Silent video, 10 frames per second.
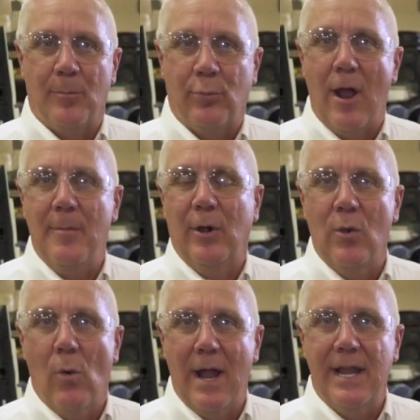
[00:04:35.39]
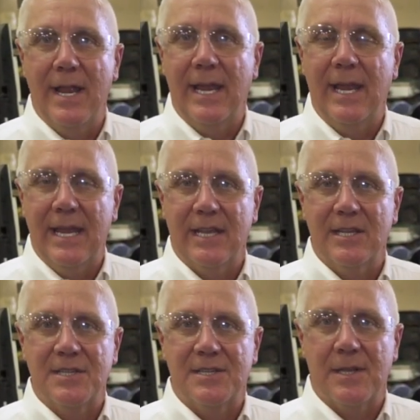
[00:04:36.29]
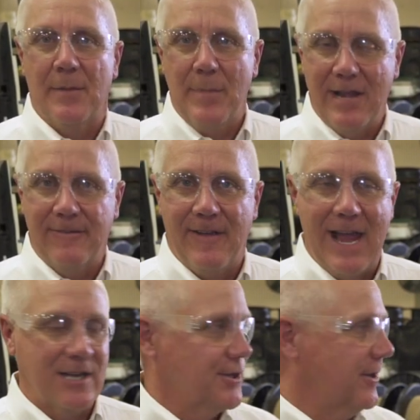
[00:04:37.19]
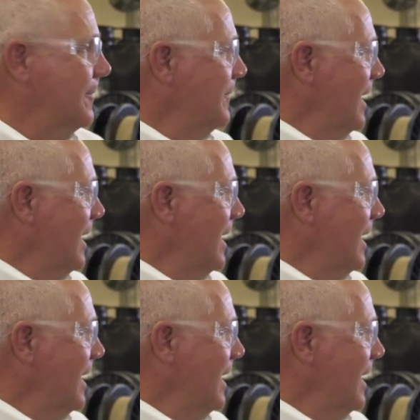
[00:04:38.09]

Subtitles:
primary winding is manufactured.